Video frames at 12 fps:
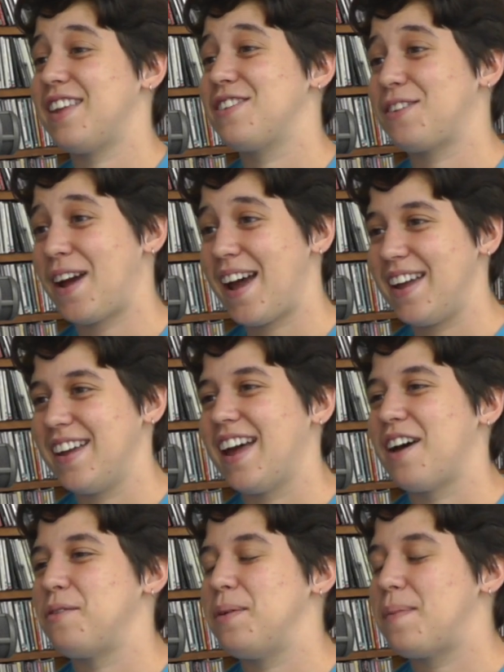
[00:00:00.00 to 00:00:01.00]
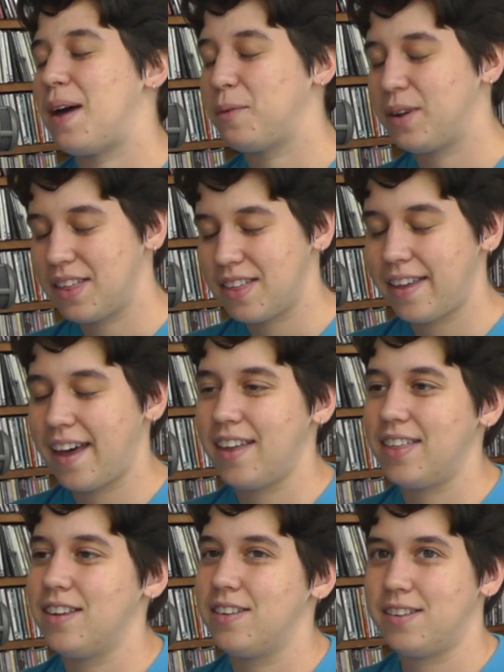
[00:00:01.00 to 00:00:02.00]
That's right. Yeah, we met with the
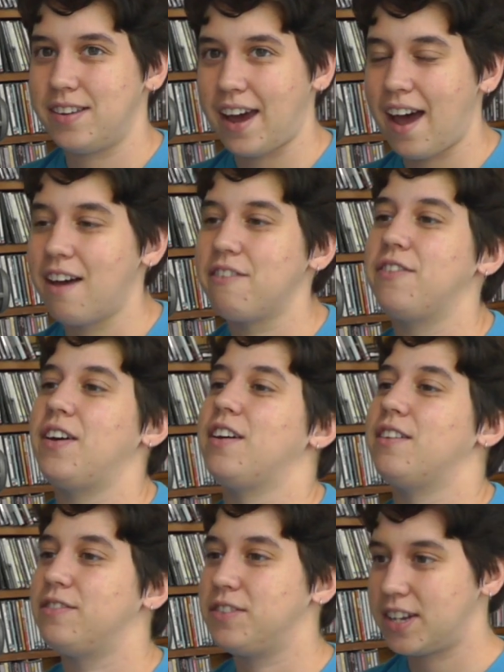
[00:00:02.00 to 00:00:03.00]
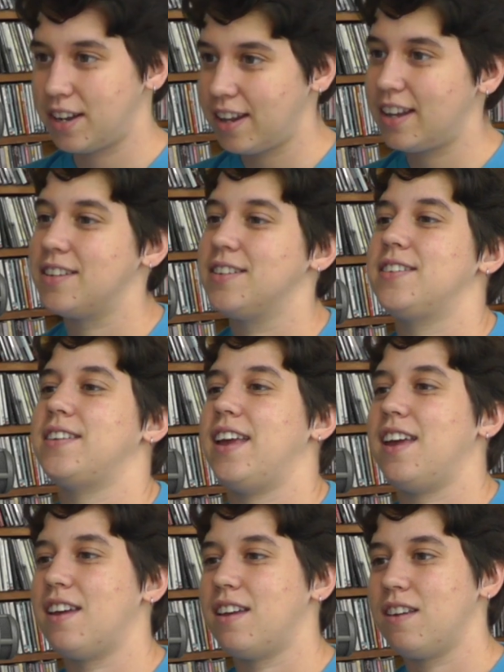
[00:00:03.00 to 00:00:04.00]
staff of Tillis
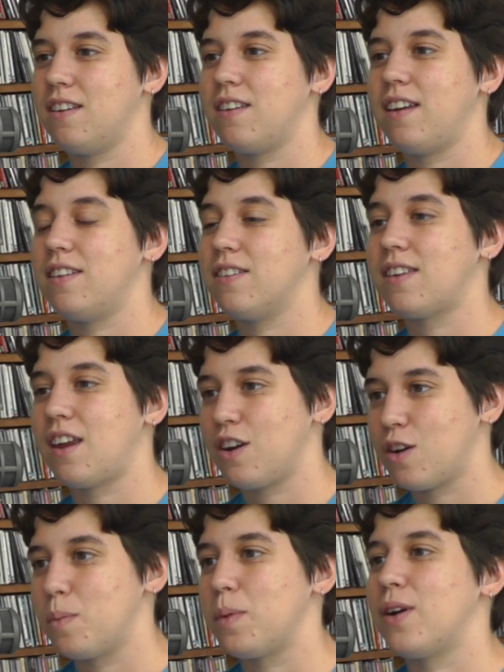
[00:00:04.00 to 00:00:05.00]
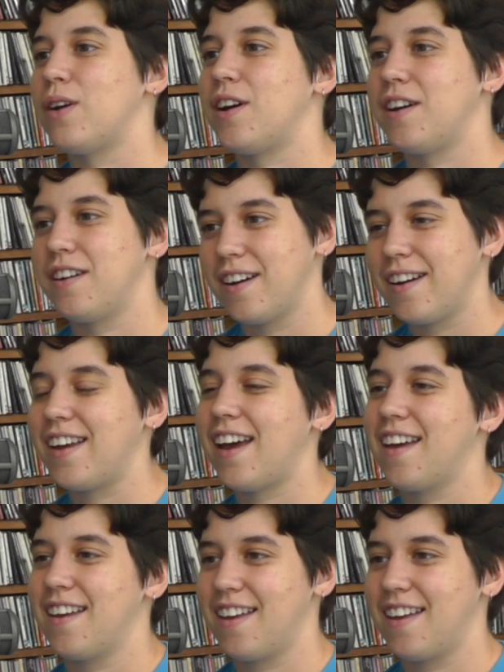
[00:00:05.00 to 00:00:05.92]
and and Senator Burr, yeah.